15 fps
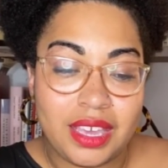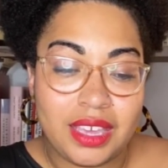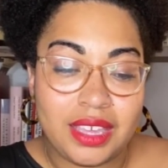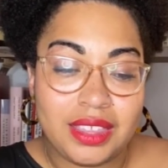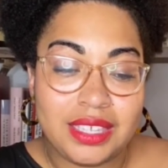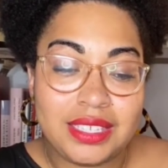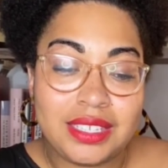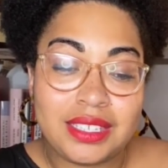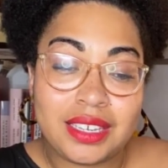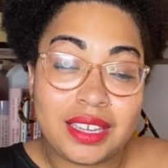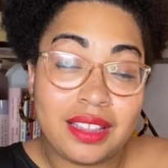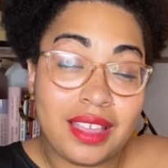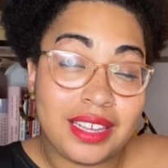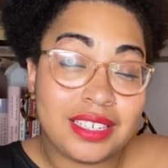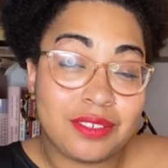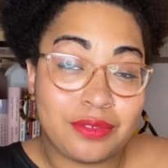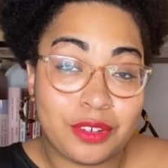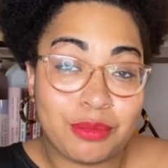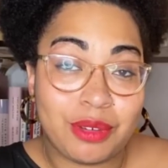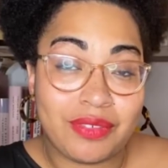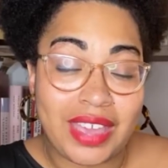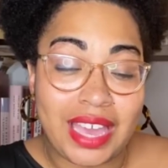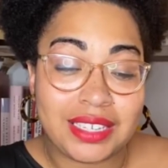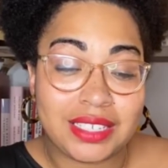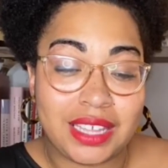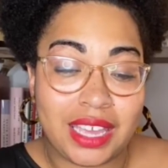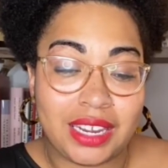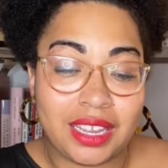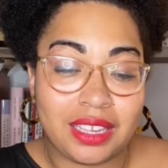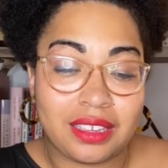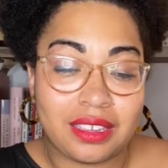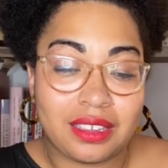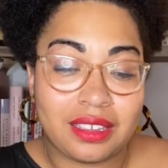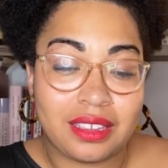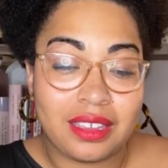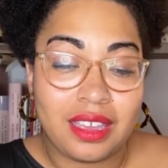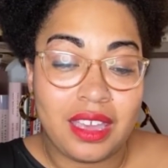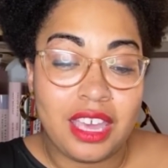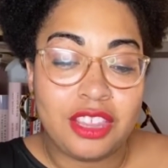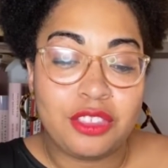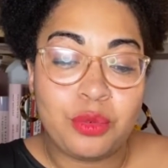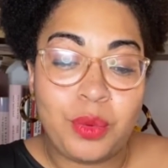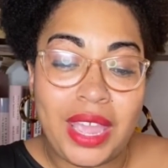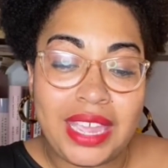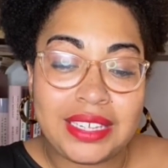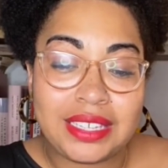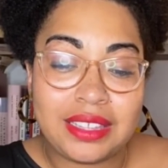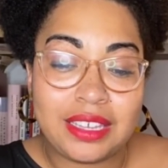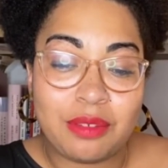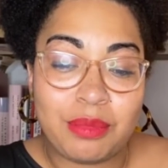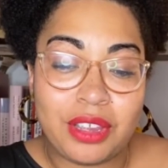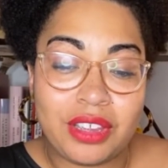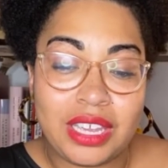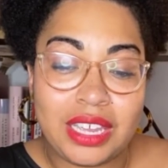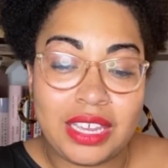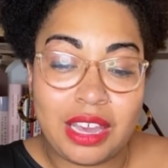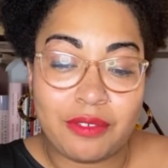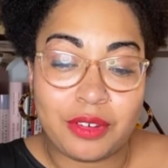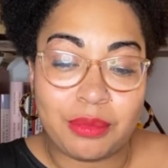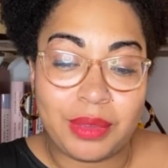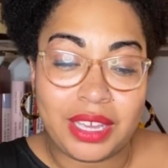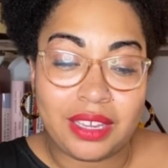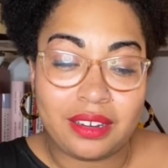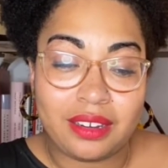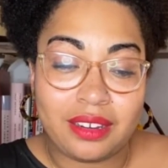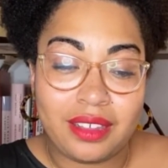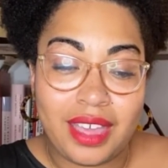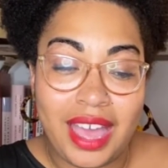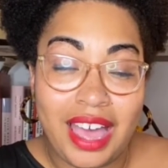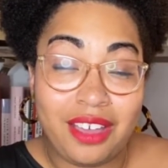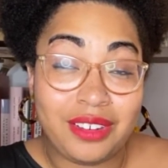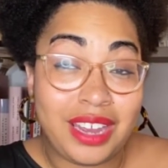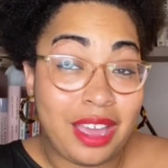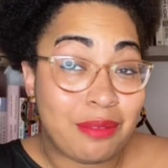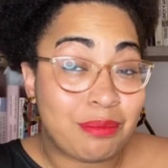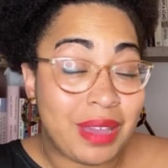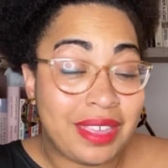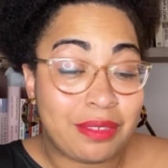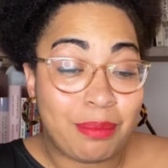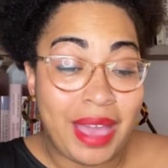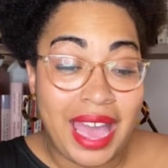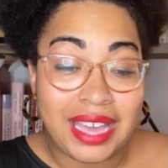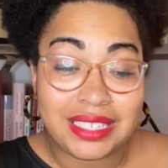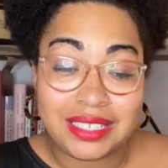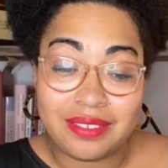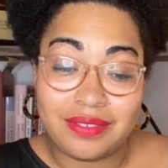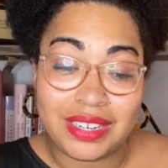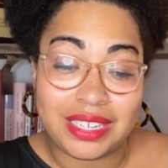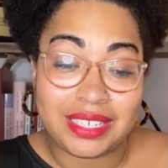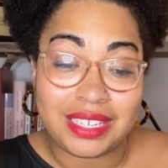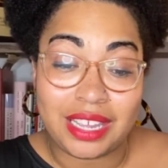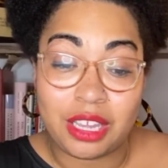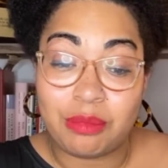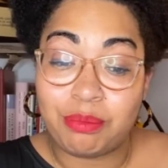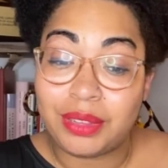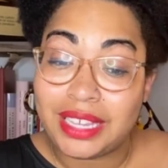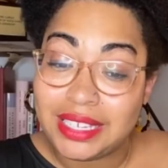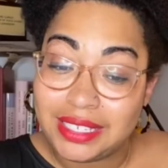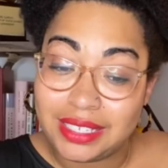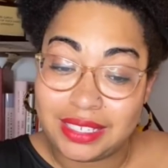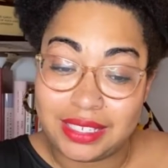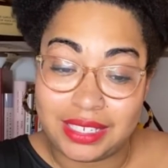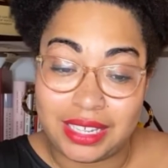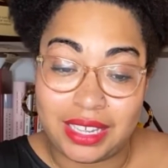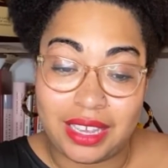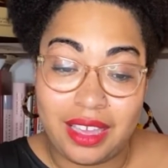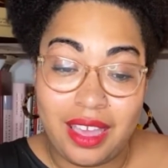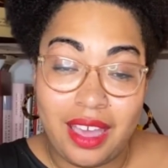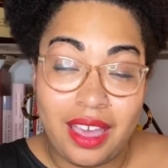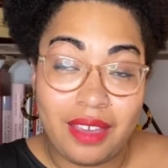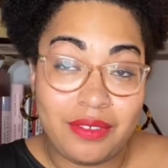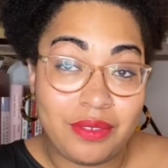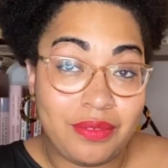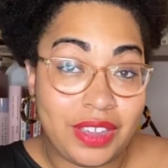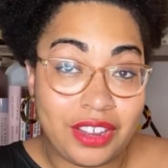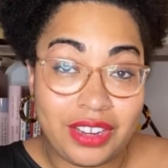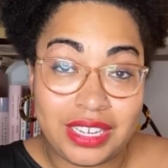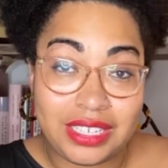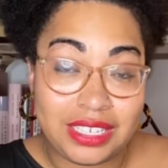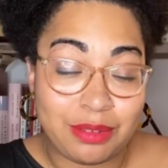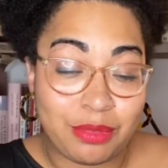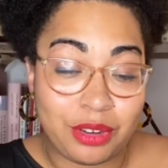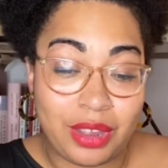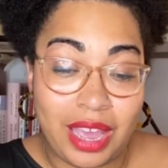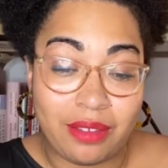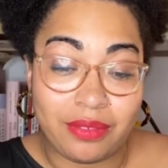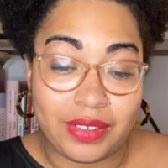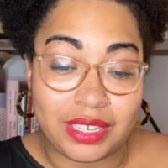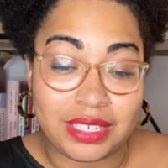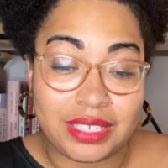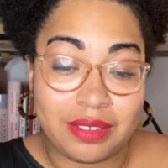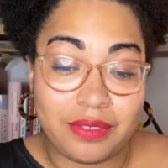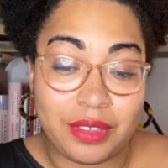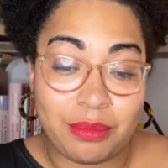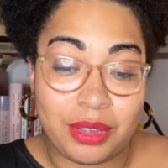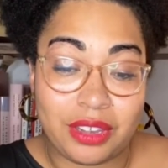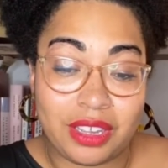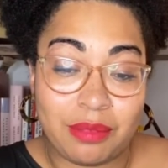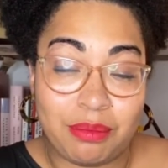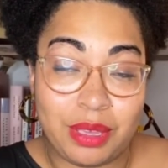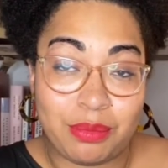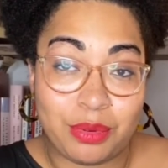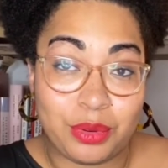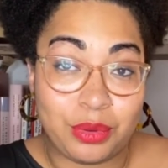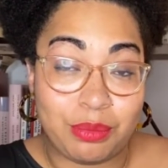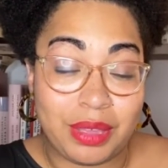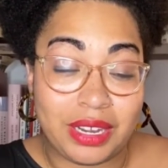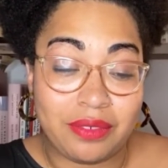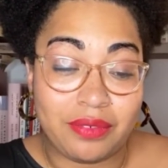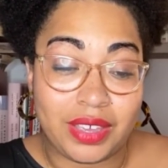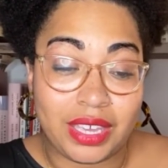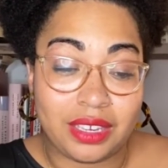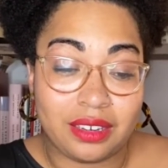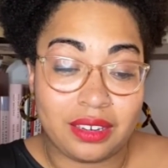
This is a collective form of gaslighting. The ways that the American government, held up by the passiveness and complacency of the various demographics of the American people who benefit,